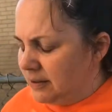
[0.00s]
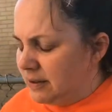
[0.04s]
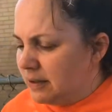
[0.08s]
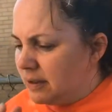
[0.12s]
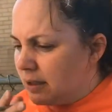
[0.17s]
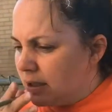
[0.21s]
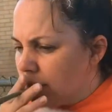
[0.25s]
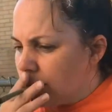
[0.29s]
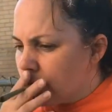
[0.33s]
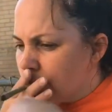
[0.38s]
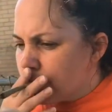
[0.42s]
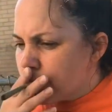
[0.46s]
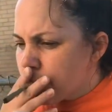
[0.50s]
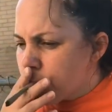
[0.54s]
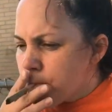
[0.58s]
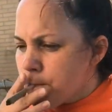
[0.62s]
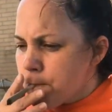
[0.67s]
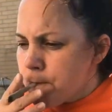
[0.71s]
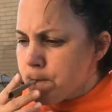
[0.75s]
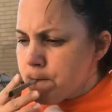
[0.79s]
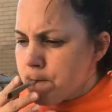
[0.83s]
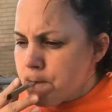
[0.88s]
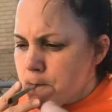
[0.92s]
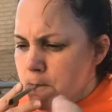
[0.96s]
what uh
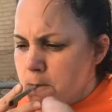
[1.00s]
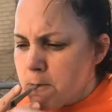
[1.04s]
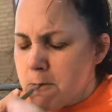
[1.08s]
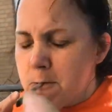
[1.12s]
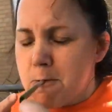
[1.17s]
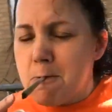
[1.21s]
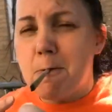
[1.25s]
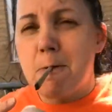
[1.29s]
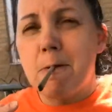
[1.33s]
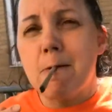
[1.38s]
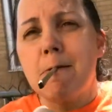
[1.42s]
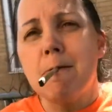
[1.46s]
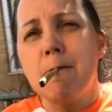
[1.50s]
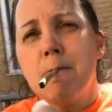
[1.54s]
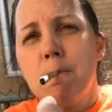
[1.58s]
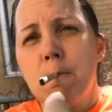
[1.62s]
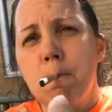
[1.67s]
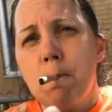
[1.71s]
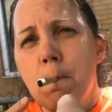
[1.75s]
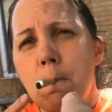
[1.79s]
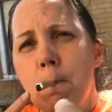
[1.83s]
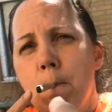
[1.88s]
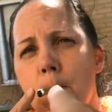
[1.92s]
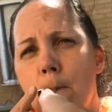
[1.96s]
strain?
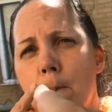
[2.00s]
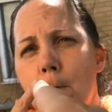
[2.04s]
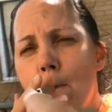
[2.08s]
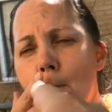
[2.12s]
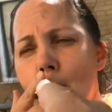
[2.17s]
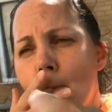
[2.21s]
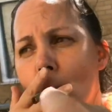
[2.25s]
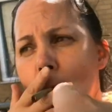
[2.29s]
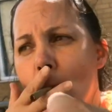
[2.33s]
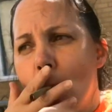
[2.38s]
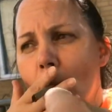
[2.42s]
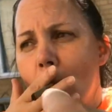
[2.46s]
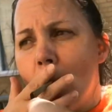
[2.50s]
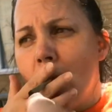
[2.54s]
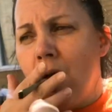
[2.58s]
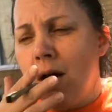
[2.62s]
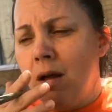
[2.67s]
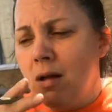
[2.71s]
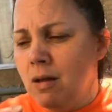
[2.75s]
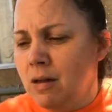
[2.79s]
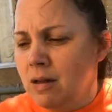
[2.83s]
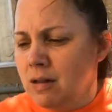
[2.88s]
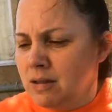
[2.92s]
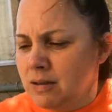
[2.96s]
Yeah, what joint
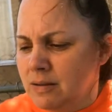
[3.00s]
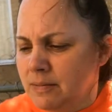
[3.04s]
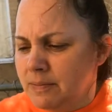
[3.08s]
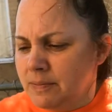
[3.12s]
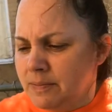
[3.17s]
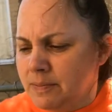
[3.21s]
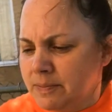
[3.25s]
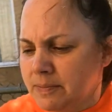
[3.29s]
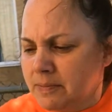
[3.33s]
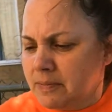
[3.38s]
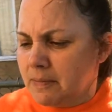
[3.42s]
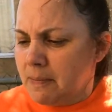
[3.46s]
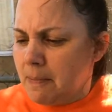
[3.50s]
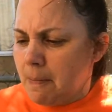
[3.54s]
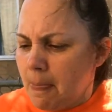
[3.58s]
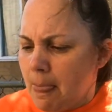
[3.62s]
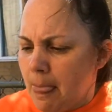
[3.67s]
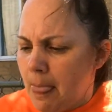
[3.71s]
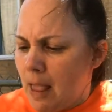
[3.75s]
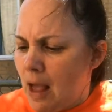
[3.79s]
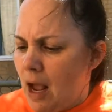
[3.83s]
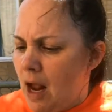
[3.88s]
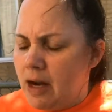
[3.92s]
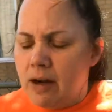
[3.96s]
is that? What what are you
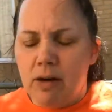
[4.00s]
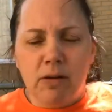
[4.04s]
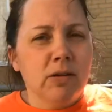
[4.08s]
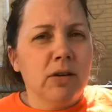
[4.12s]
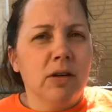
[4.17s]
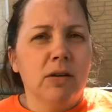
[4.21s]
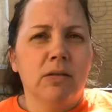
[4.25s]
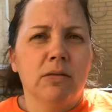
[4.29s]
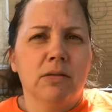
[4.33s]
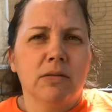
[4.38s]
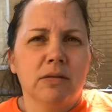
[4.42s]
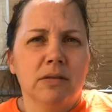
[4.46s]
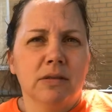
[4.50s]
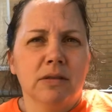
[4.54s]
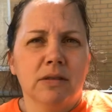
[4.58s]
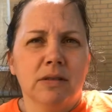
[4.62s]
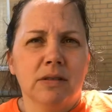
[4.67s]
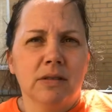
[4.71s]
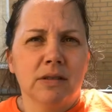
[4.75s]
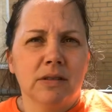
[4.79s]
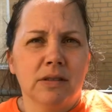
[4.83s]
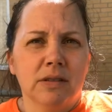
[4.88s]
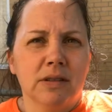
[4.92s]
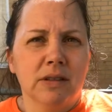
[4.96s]
smoking? I don't know.
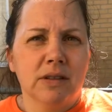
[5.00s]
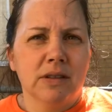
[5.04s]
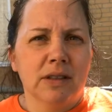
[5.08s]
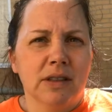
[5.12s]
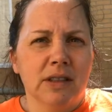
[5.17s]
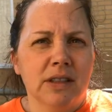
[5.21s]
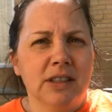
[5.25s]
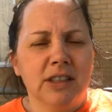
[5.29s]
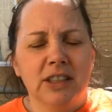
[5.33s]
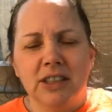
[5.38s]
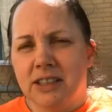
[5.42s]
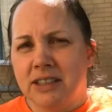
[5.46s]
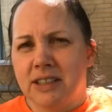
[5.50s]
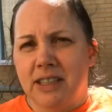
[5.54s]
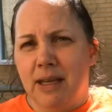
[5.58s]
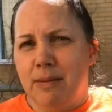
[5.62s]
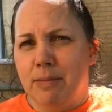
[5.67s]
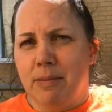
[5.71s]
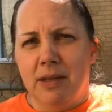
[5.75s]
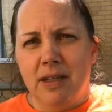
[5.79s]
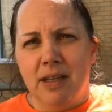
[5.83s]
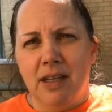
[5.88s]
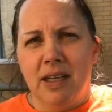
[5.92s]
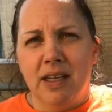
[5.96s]
It just
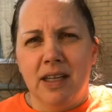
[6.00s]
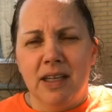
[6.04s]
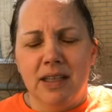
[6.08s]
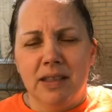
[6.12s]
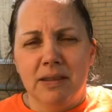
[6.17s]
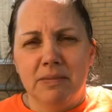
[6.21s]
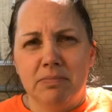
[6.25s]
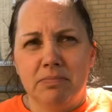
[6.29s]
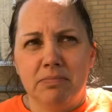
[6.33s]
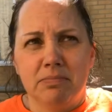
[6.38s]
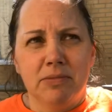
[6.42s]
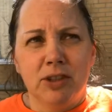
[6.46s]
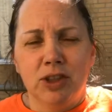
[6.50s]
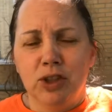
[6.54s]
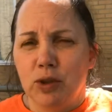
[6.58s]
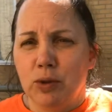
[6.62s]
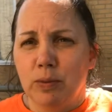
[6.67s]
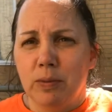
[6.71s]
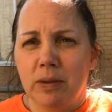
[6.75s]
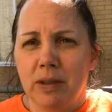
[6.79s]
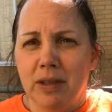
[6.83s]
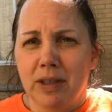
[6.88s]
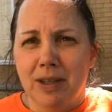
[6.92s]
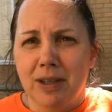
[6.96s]
came in a tube